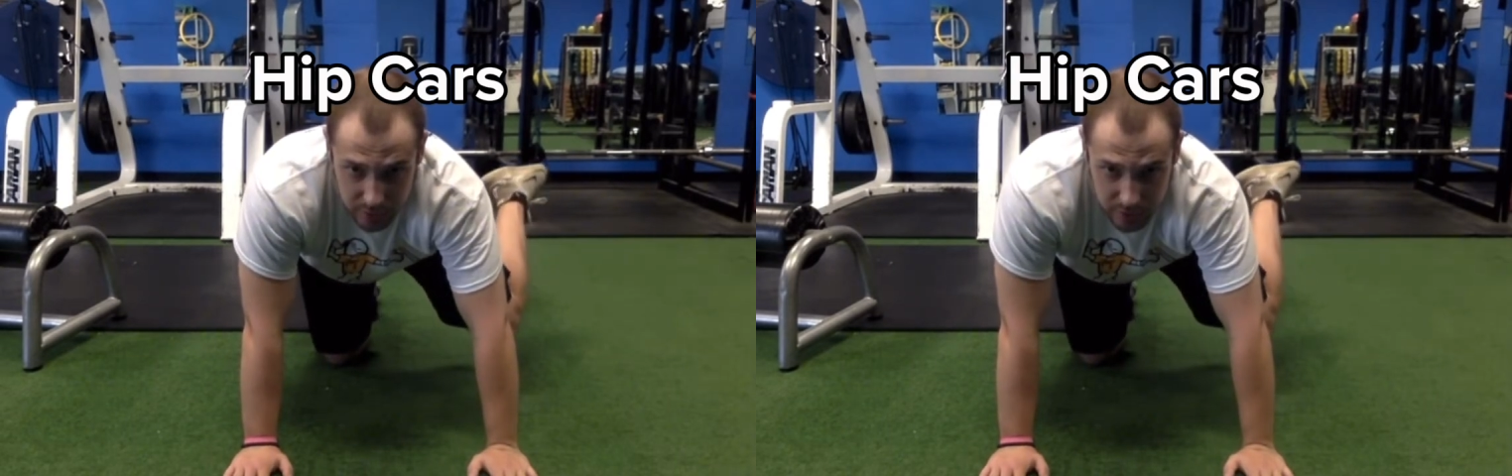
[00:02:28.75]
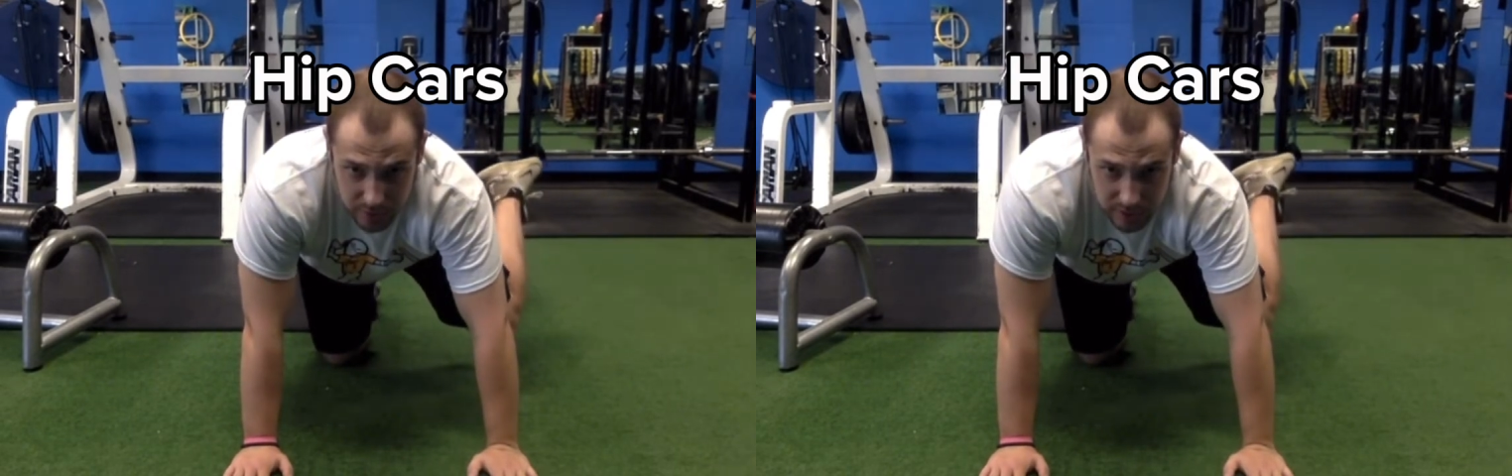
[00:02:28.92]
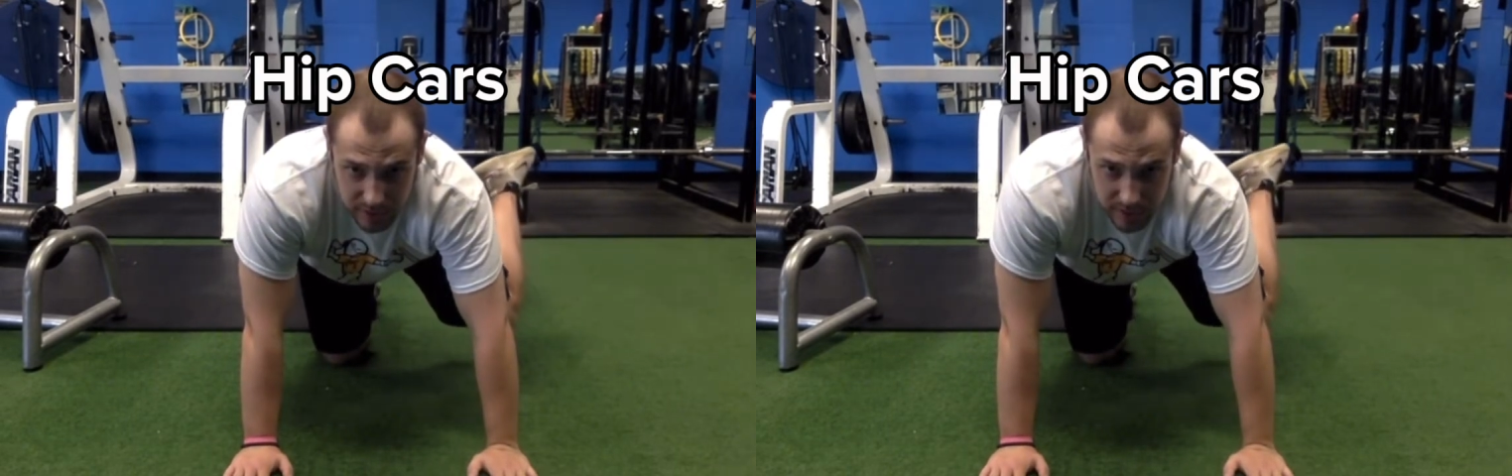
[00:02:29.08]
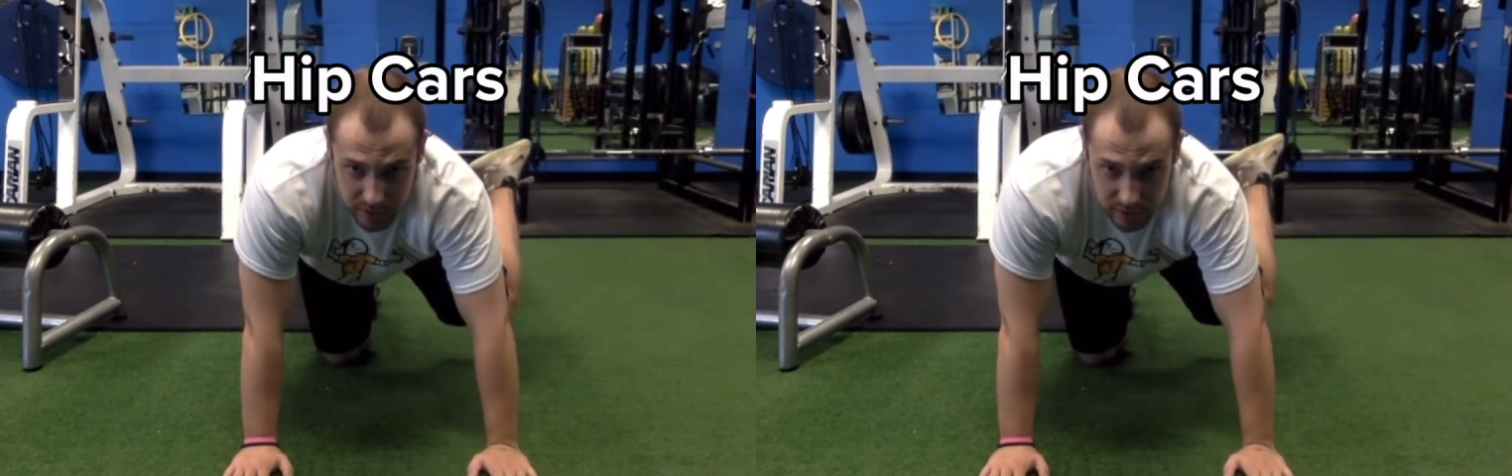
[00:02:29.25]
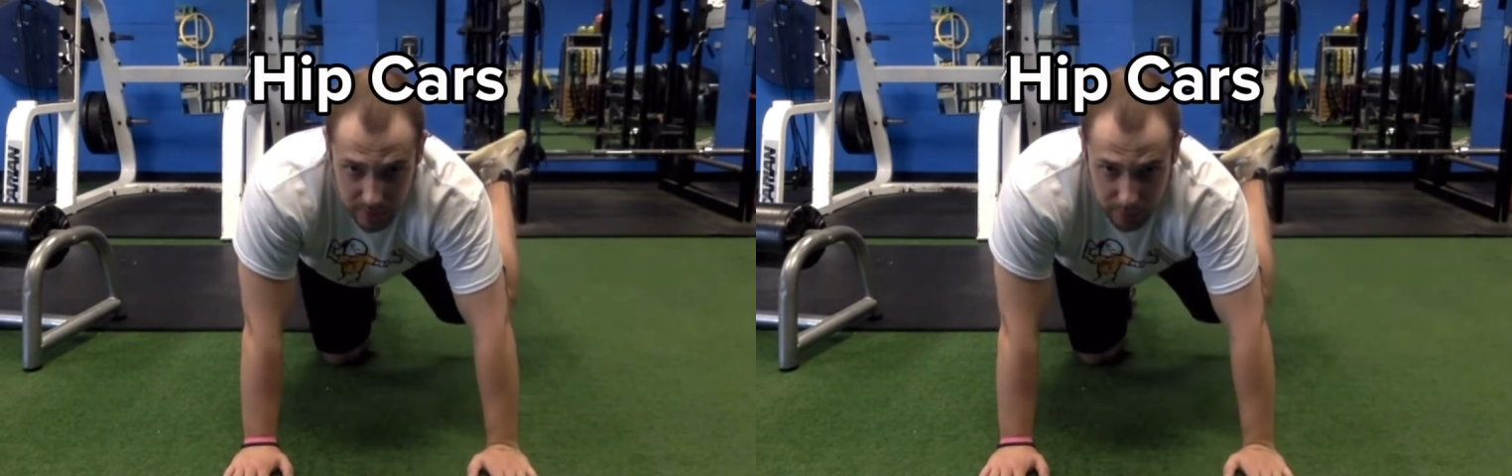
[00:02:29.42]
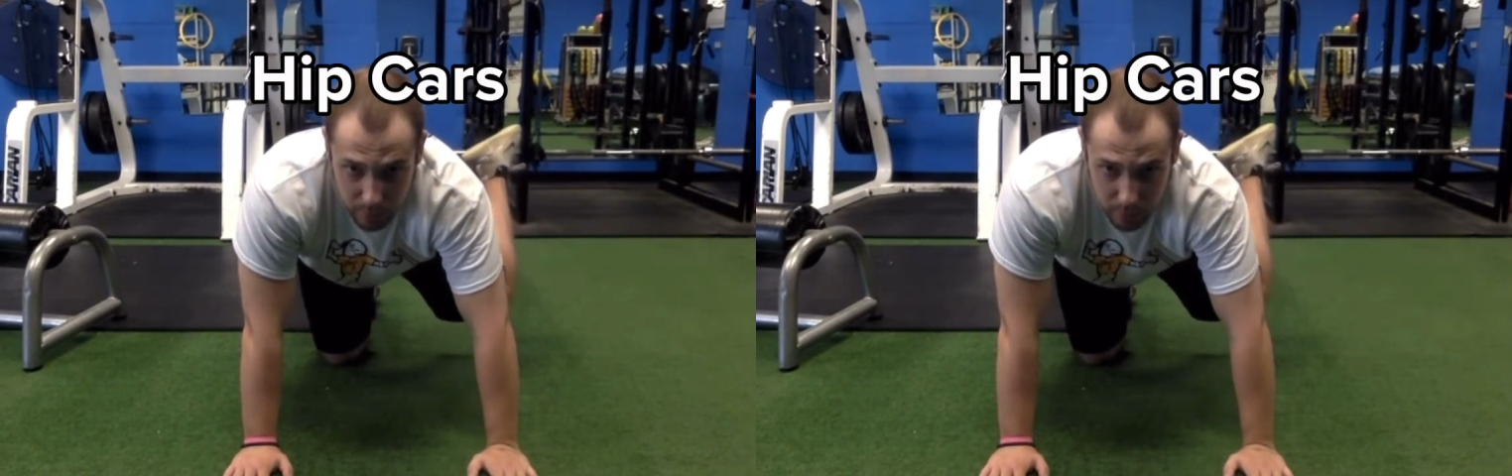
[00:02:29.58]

rotate and try to